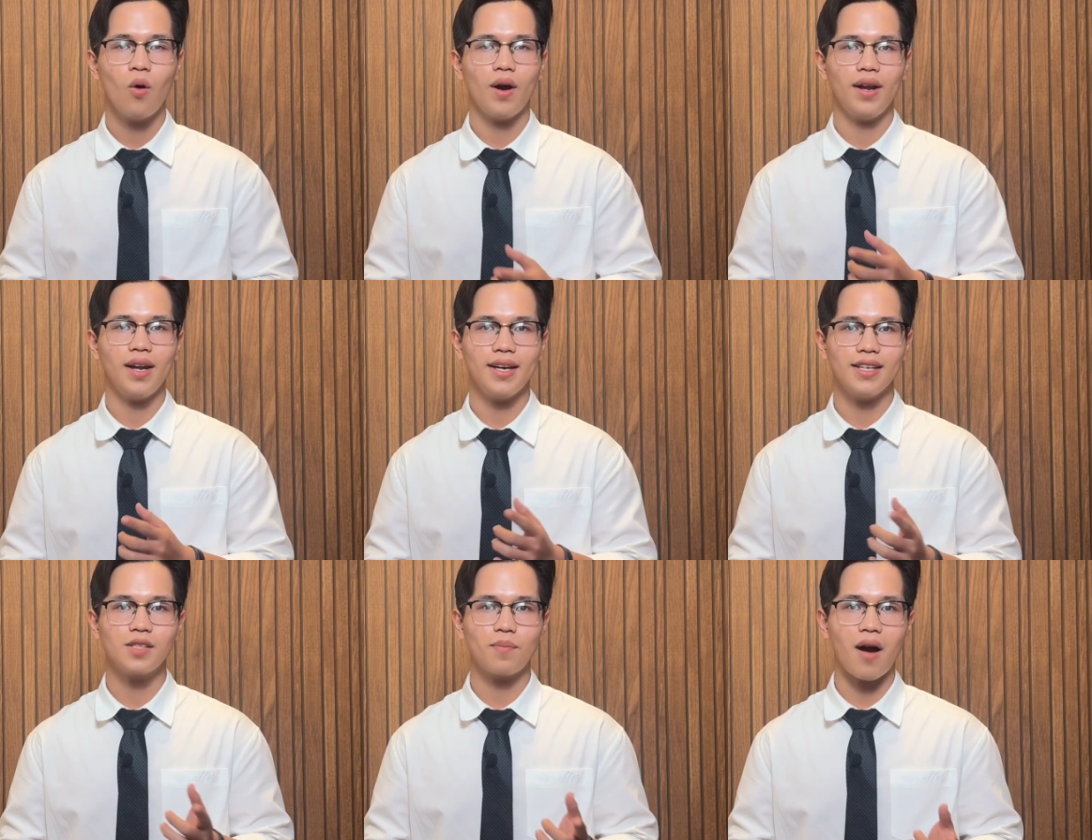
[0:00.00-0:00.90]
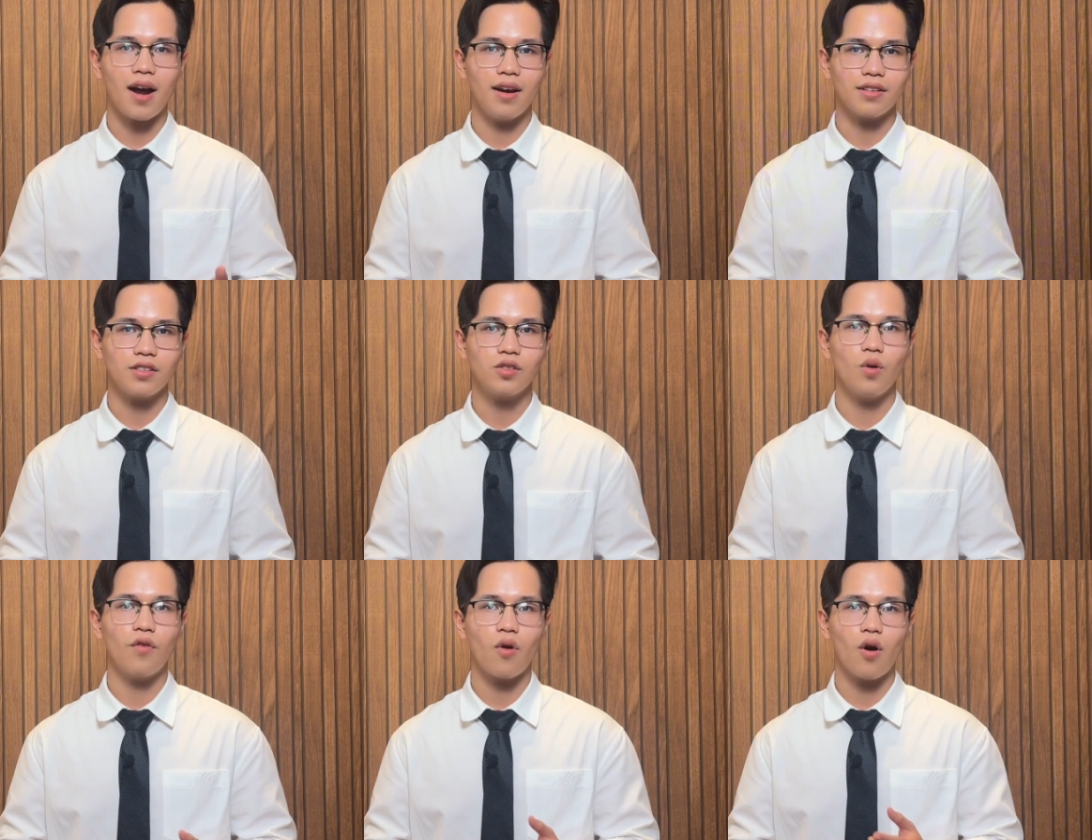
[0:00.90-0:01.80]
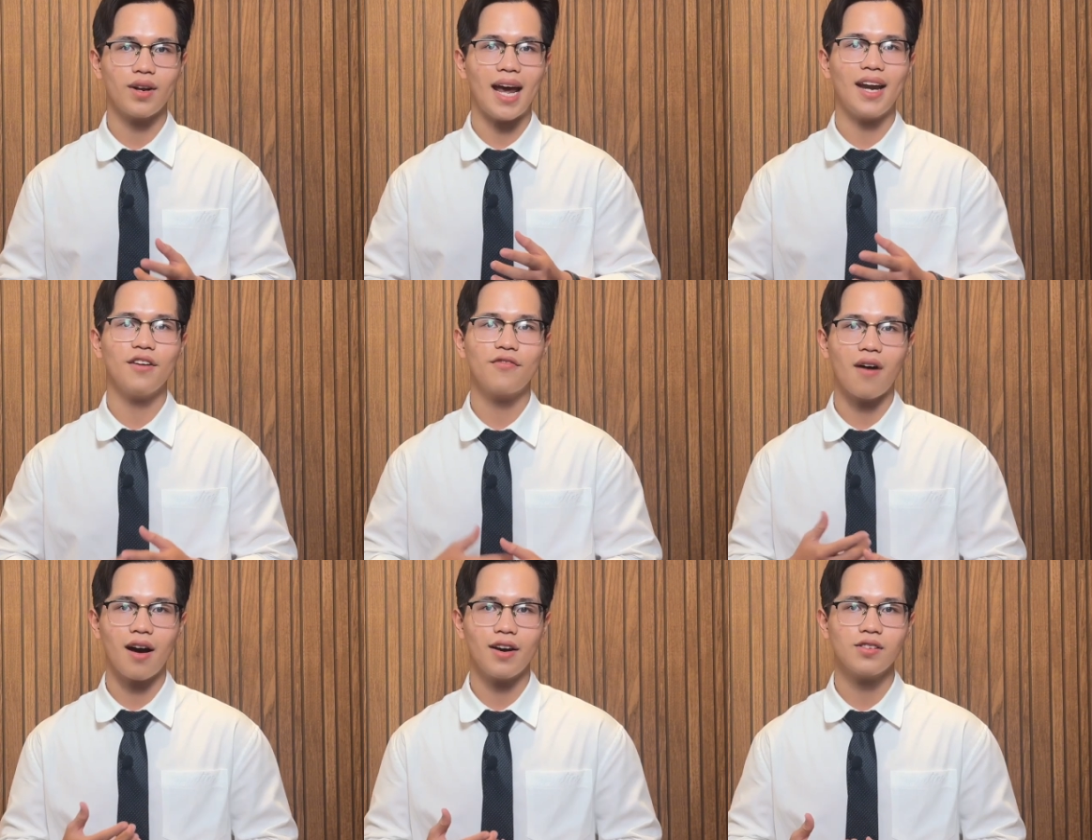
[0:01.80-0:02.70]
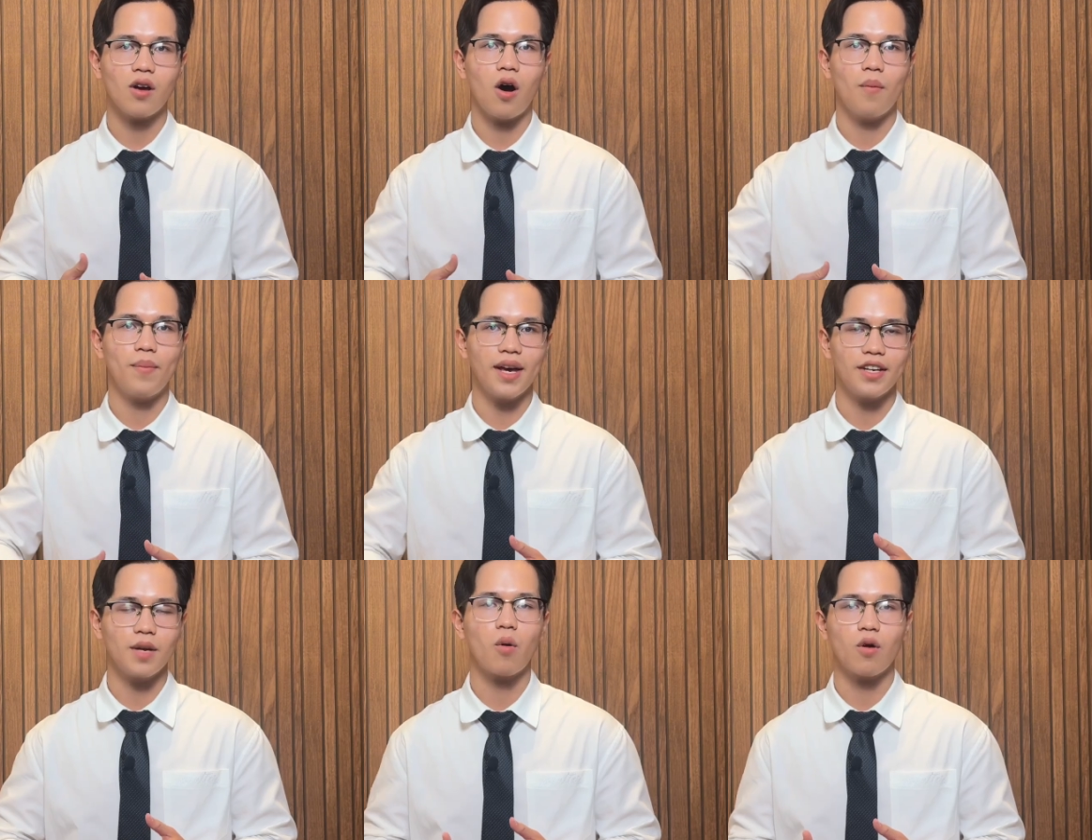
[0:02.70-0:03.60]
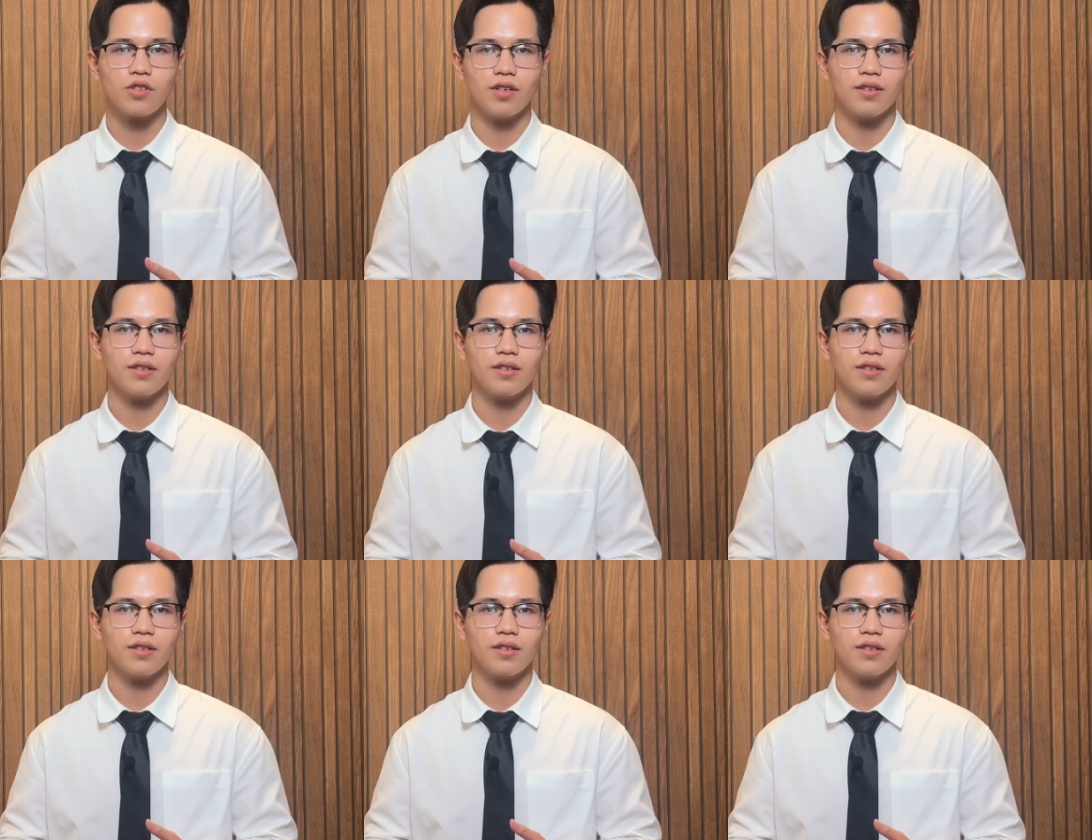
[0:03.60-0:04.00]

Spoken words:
when it is expired to avoid any fines or being deported.